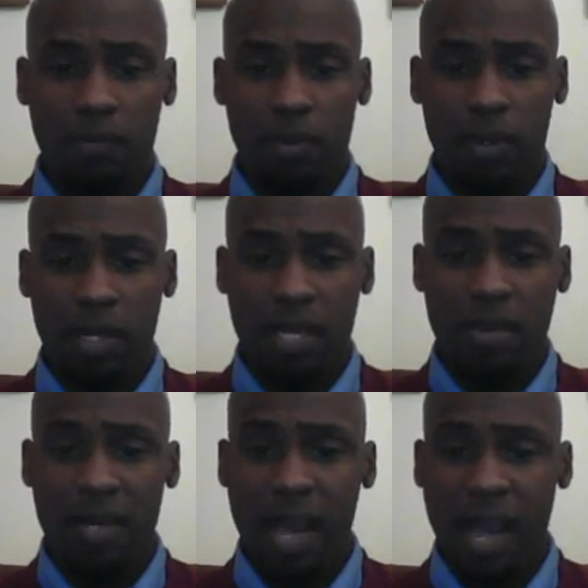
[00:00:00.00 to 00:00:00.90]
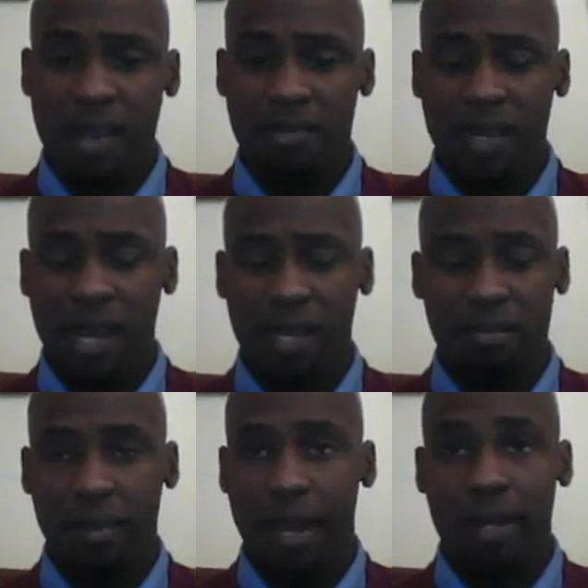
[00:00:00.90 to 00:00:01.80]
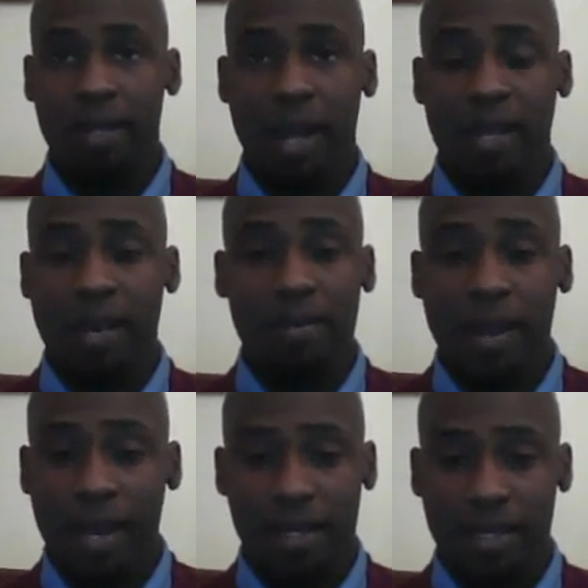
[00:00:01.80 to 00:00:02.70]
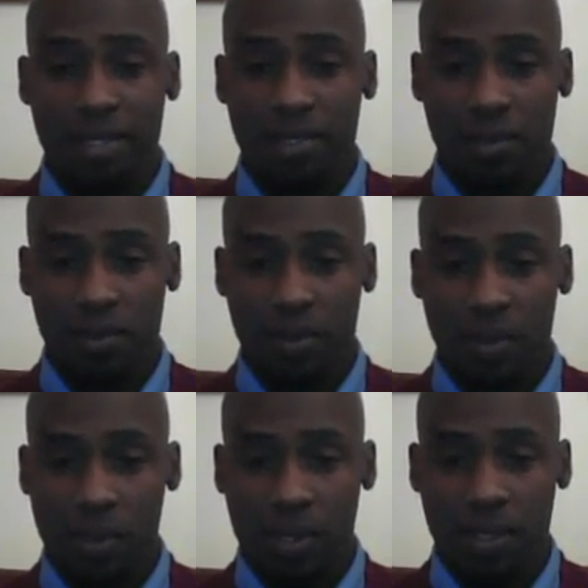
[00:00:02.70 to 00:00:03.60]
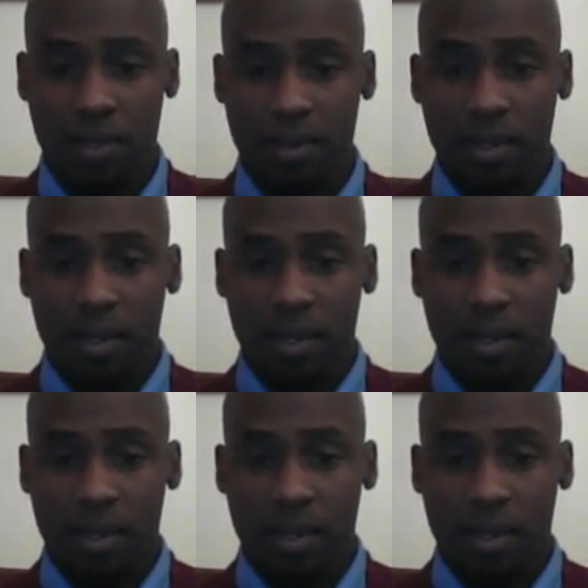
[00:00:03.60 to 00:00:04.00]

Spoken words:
for a year and a half, and I never had any issues with noise.